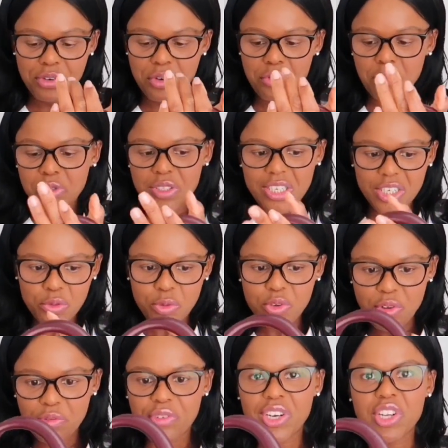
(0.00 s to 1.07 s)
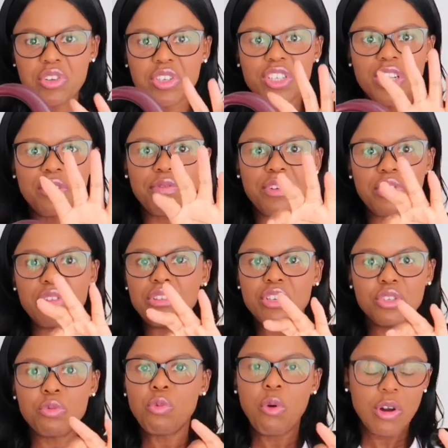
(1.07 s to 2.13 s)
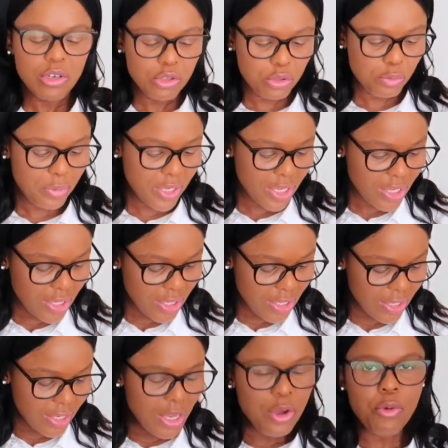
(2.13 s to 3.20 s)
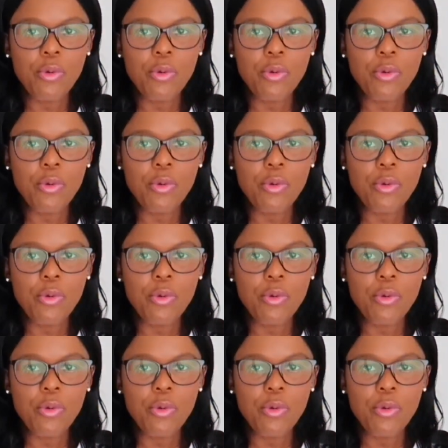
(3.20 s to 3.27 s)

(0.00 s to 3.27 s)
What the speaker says: You know those days when you're feeling yourself and you just want to be